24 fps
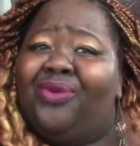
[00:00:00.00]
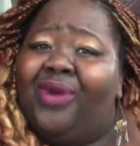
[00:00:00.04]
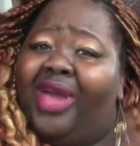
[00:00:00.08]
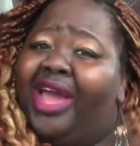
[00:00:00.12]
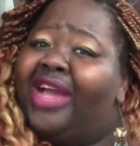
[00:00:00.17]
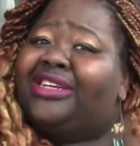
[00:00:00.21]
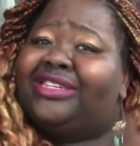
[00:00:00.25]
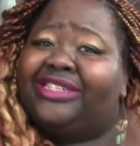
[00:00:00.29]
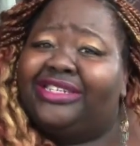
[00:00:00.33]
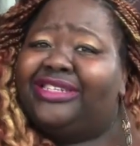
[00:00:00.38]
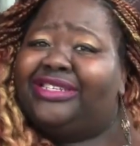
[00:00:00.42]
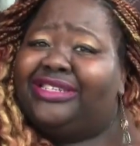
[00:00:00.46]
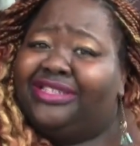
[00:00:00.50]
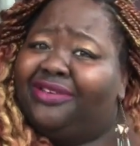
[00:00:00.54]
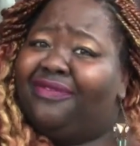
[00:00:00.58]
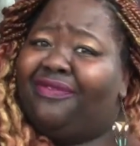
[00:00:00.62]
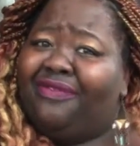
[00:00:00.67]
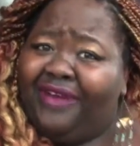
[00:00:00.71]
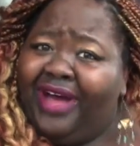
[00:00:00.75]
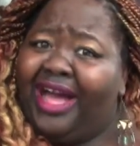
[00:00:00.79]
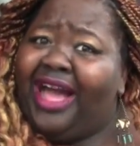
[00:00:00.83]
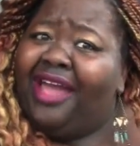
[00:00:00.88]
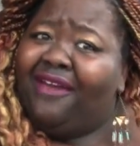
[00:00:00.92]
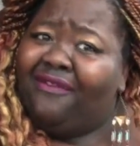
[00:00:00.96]
you actually
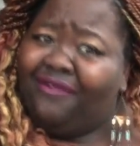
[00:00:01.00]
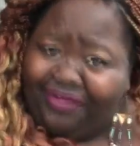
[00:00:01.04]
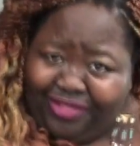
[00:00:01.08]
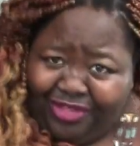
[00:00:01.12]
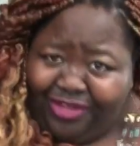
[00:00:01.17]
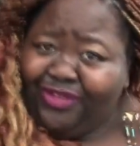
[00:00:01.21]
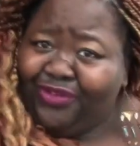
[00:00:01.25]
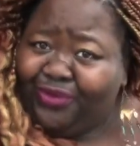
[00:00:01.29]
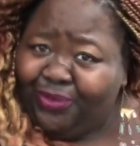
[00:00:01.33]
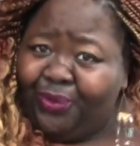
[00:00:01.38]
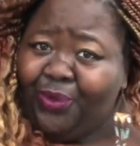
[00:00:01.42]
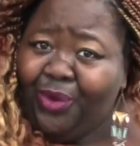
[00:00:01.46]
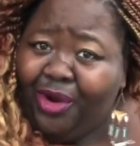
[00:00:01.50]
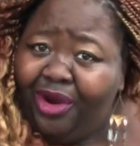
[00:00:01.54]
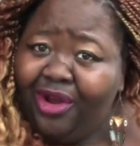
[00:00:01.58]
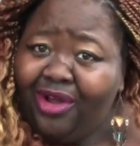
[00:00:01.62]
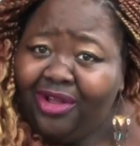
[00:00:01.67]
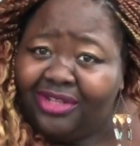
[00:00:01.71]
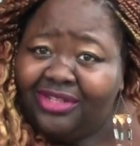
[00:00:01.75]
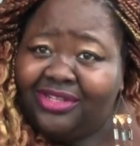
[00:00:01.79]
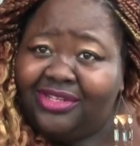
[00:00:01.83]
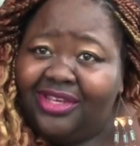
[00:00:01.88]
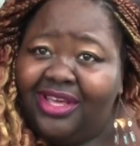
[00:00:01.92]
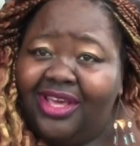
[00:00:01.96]
survive this
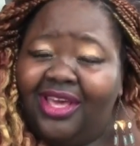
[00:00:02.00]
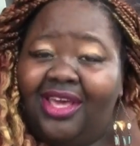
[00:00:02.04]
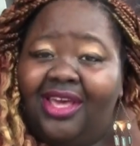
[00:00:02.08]
world